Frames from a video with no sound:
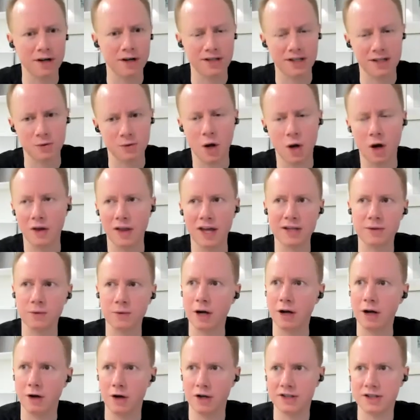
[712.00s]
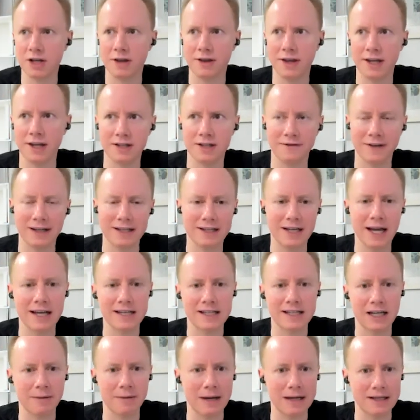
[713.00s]
as well. That's what I also think is
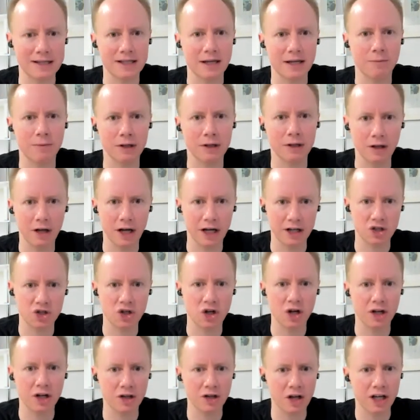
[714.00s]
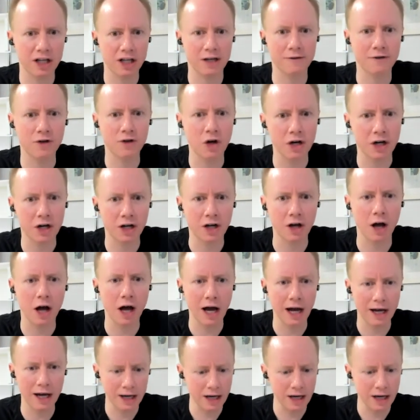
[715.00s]
fantastic about someone like John. Like, you've got a guy,